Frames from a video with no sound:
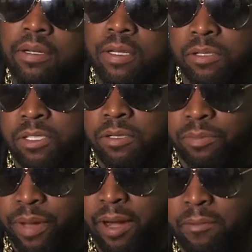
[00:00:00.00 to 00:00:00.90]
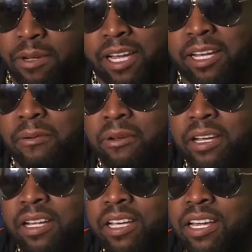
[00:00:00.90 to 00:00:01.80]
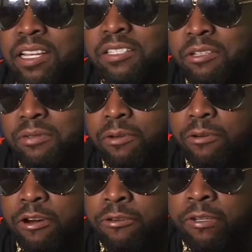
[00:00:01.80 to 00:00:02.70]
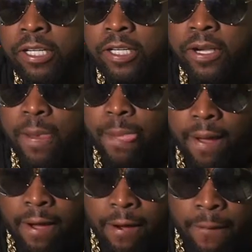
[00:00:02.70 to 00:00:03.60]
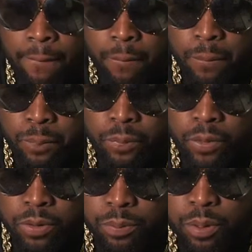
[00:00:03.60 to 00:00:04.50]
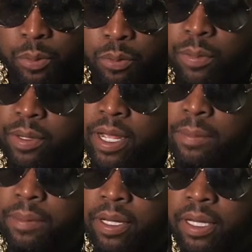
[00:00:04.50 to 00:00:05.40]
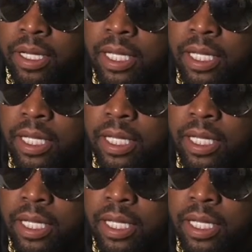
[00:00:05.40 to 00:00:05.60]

I'm back with LA Reid again and Sylvia Rhone, um, Purple Ribbon Epic,